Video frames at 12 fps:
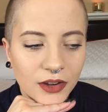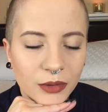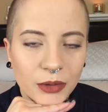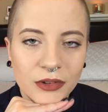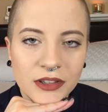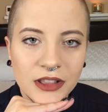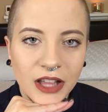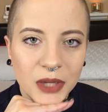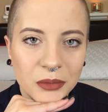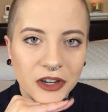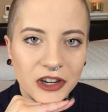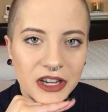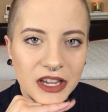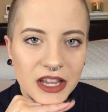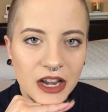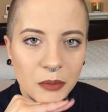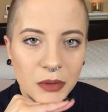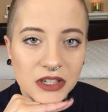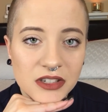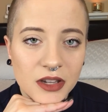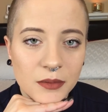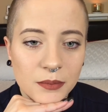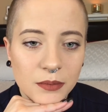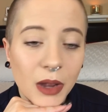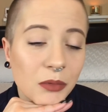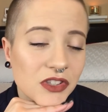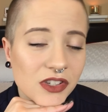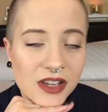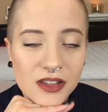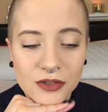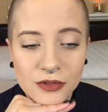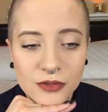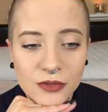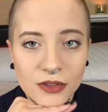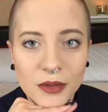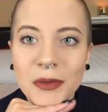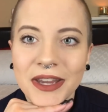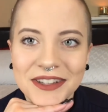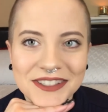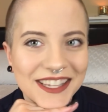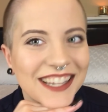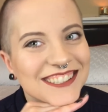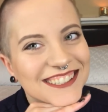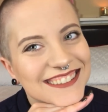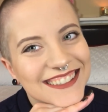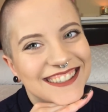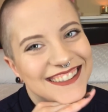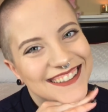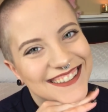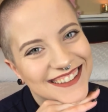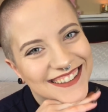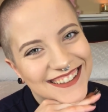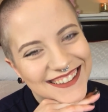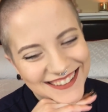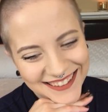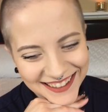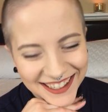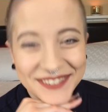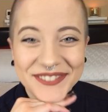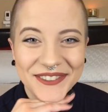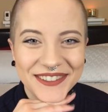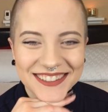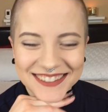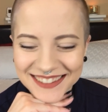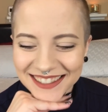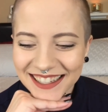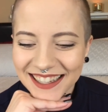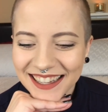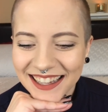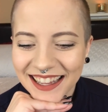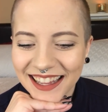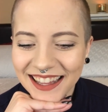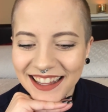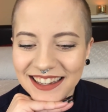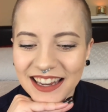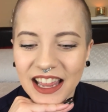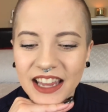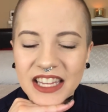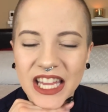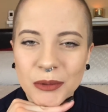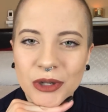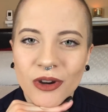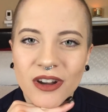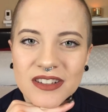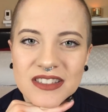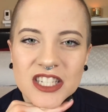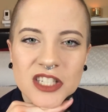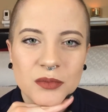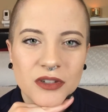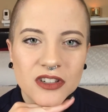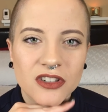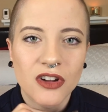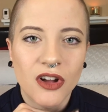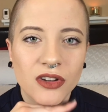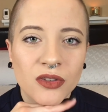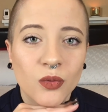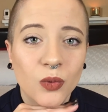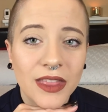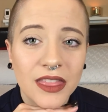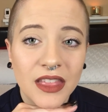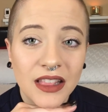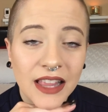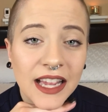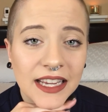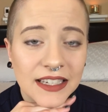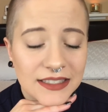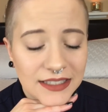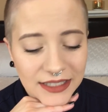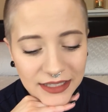We were in the library and I was looking through the manga section, of course, and I came across a book called With the Light,